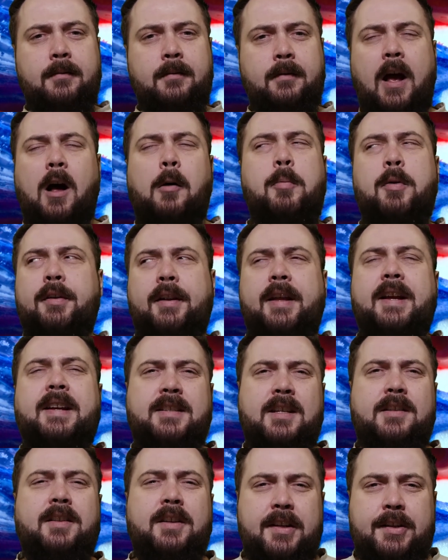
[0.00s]
I'll put
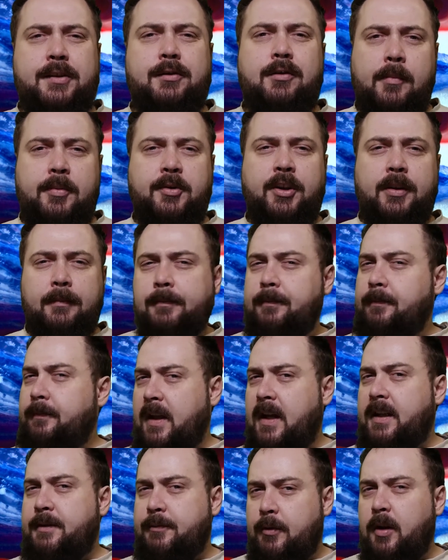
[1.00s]
links in the description.
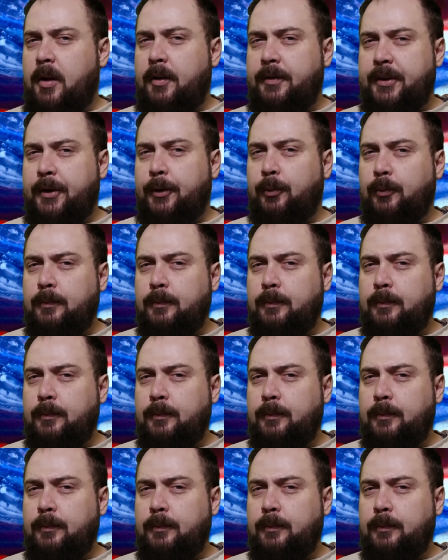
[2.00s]
That's what I'll do.